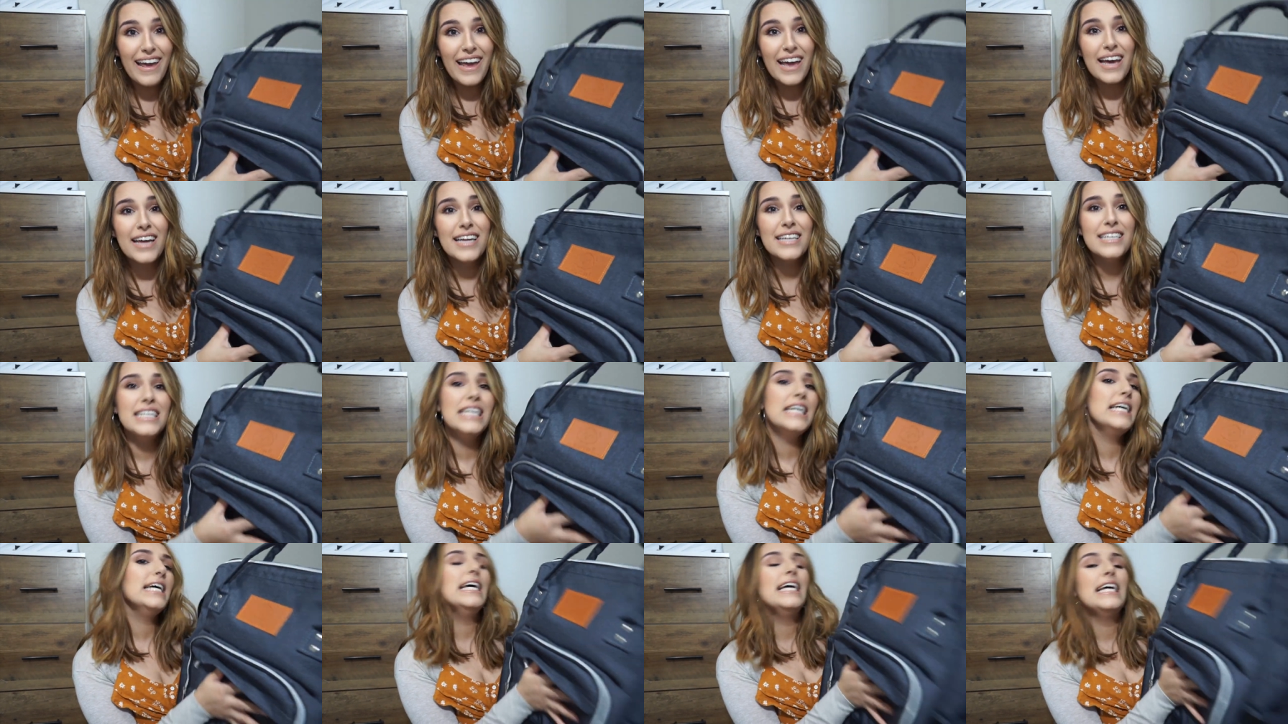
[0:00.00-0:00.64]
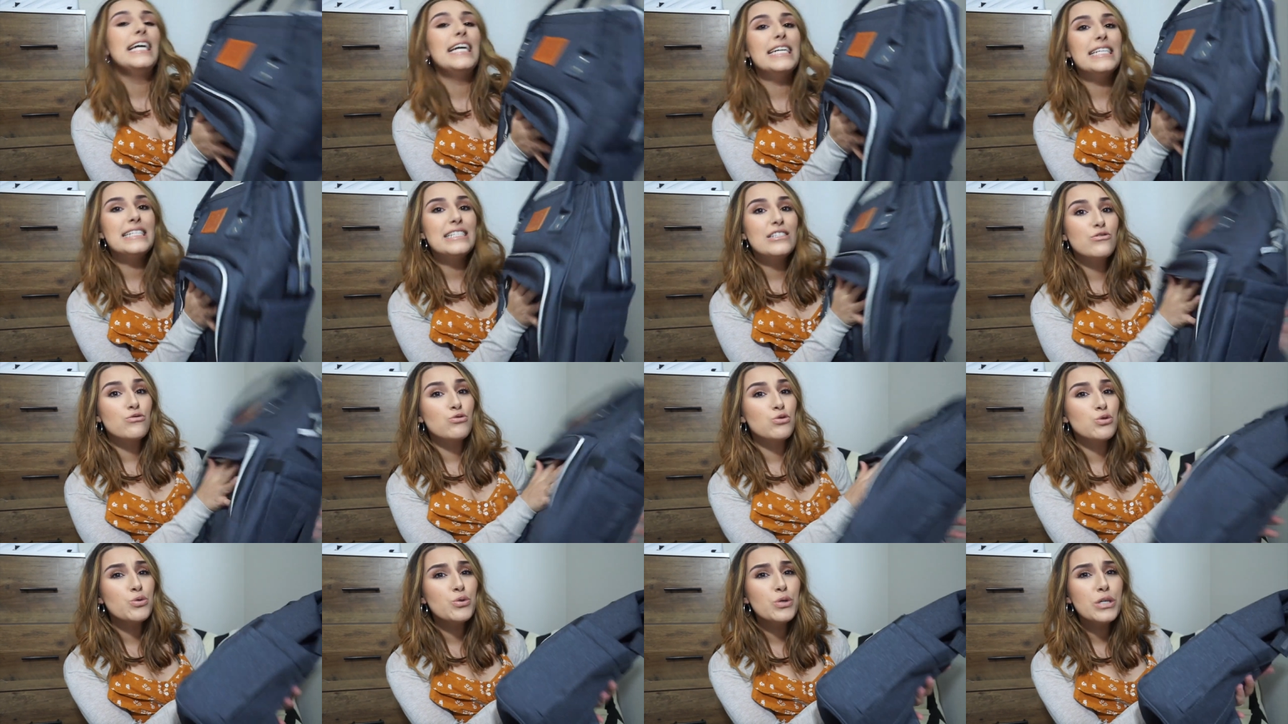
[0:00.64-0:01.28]
And it's
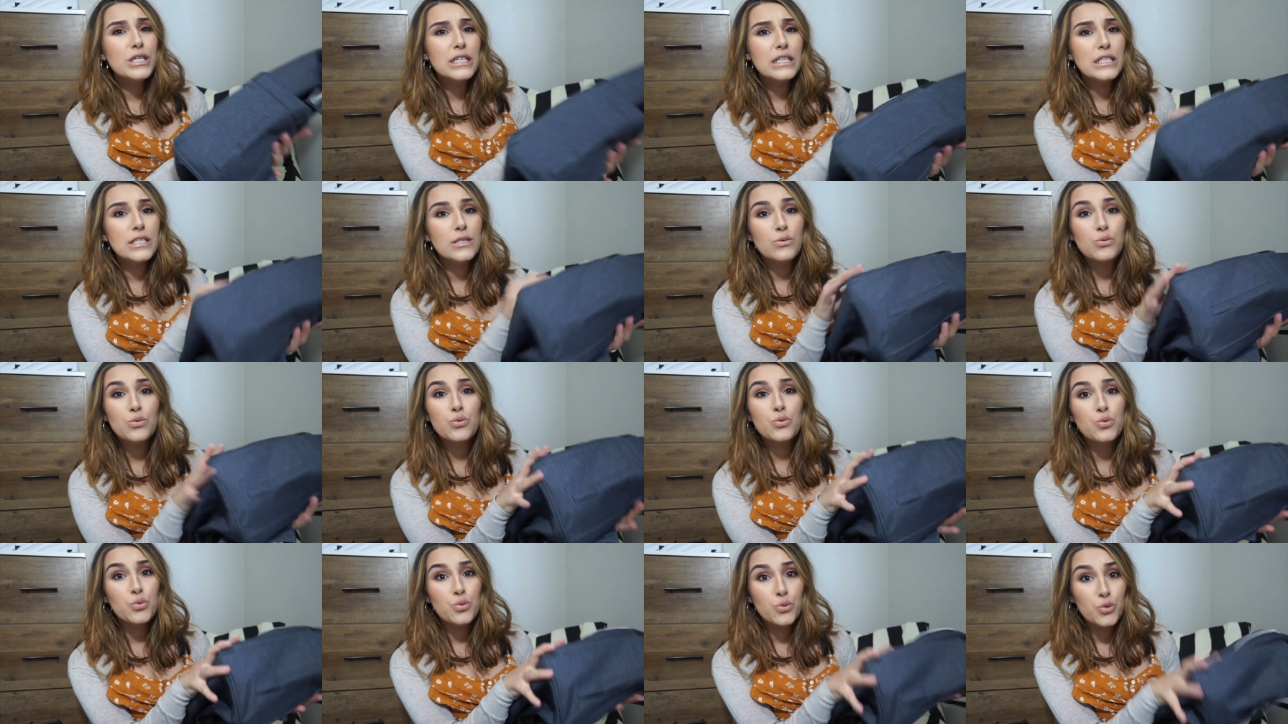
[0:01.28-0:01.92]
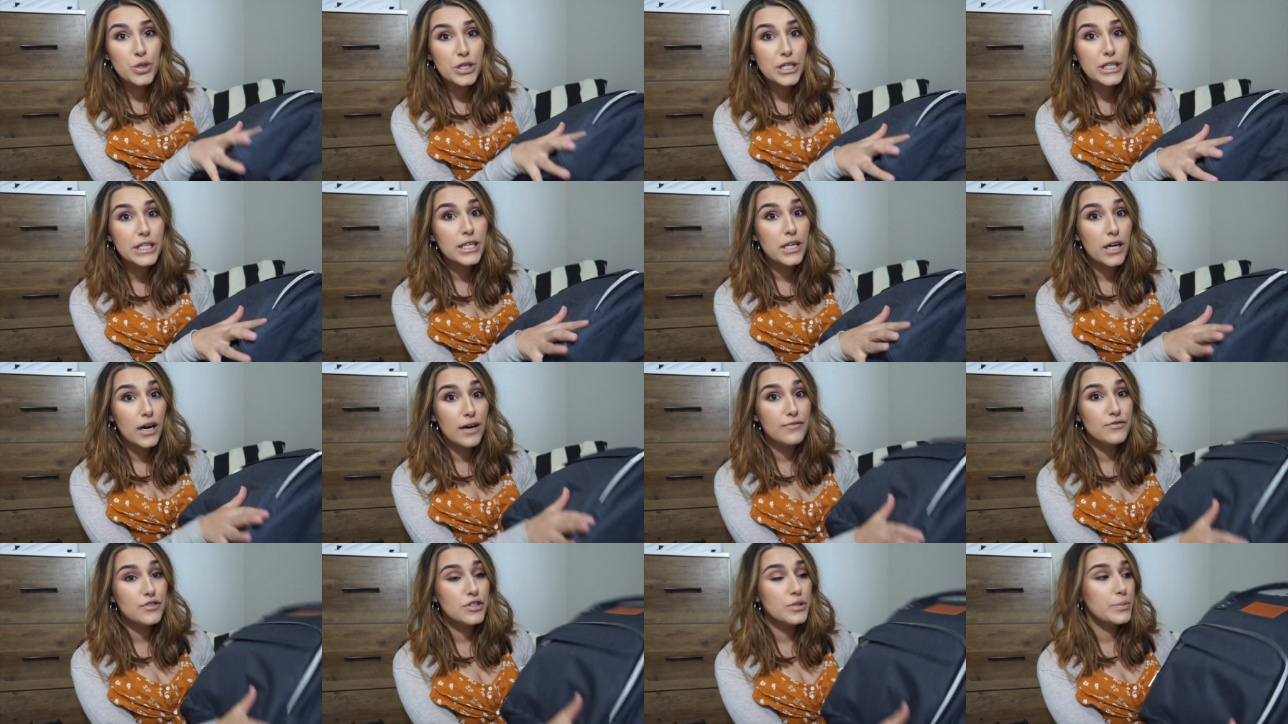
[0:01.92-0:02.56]
really, really
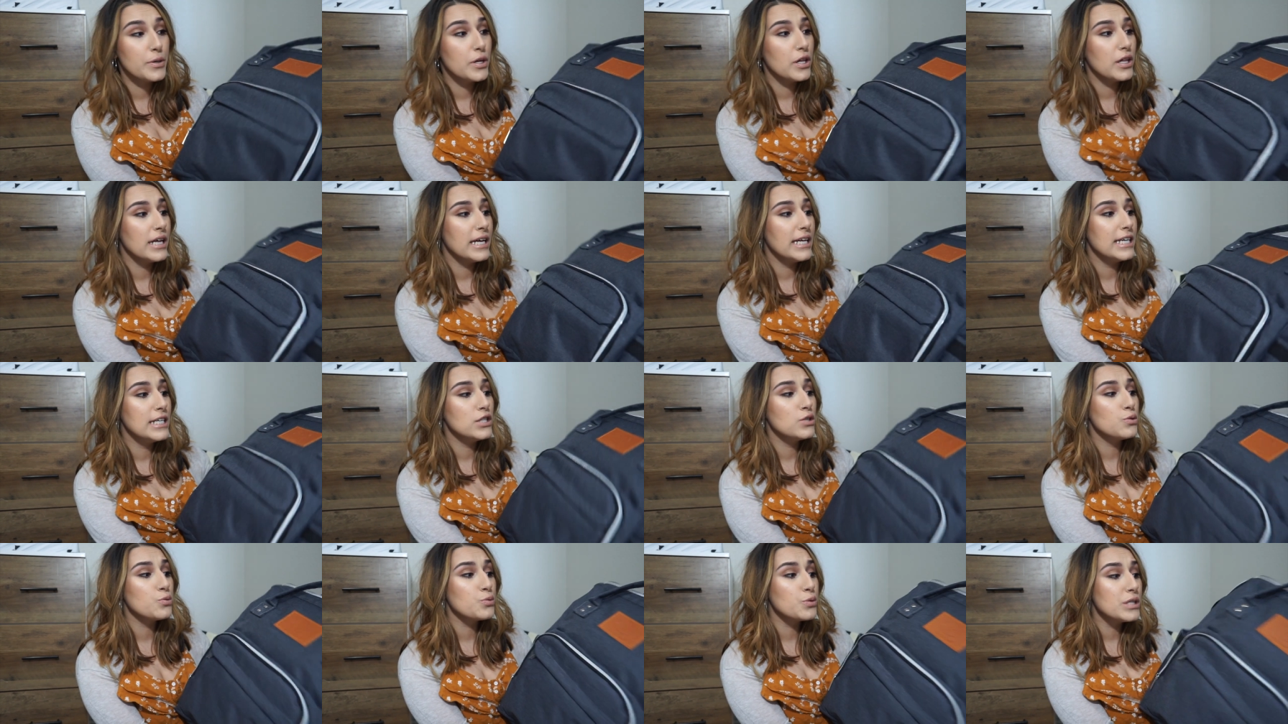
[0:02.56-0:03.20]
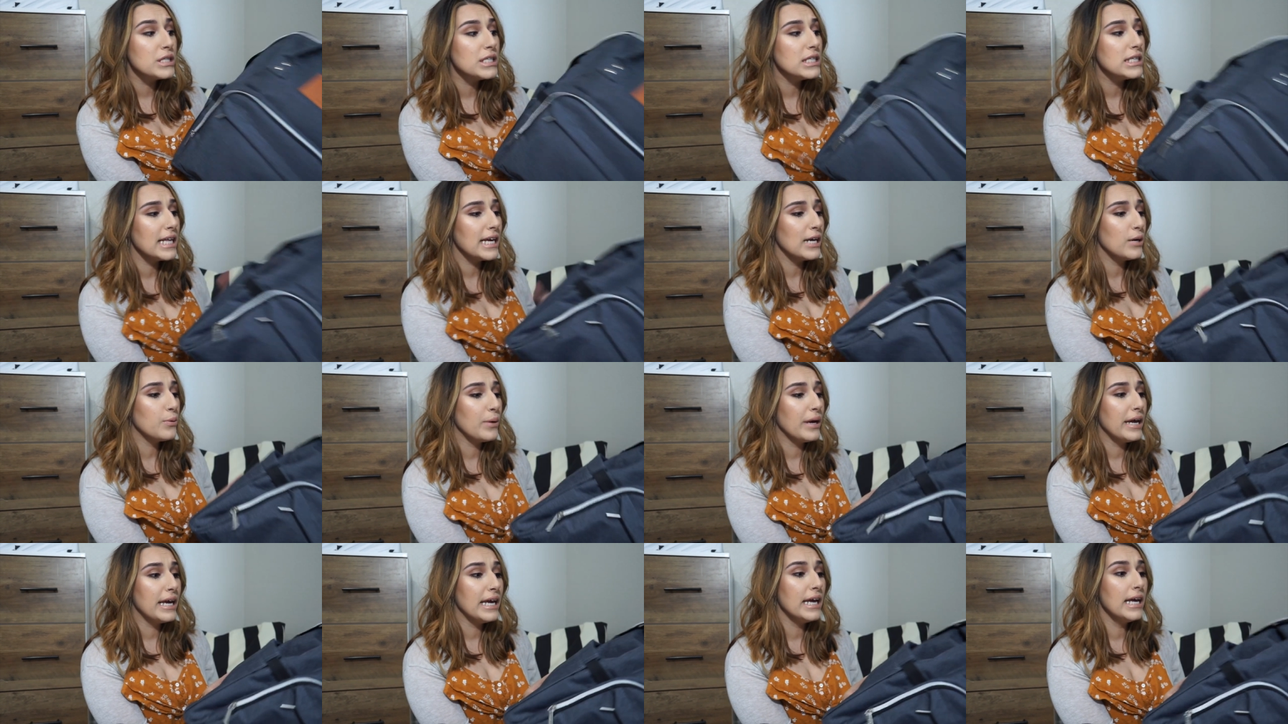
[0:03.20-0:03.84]
comfortable and it's really
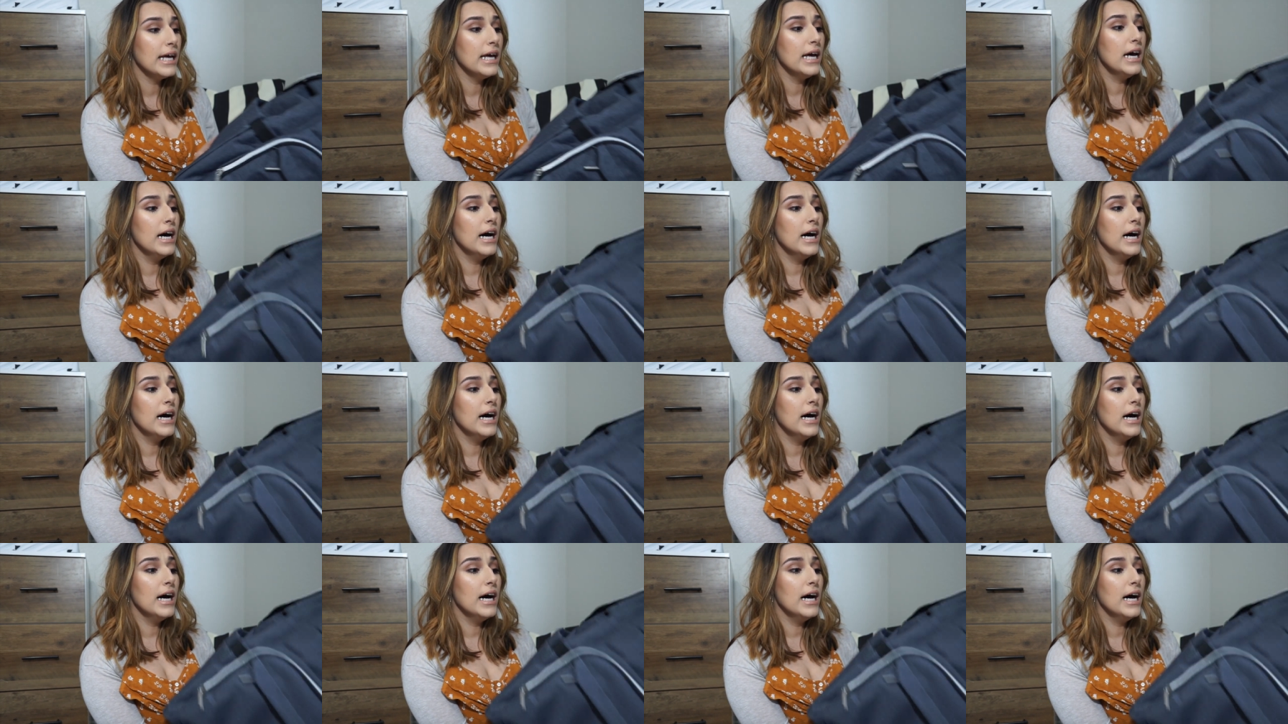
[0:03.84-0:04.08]
lightweight.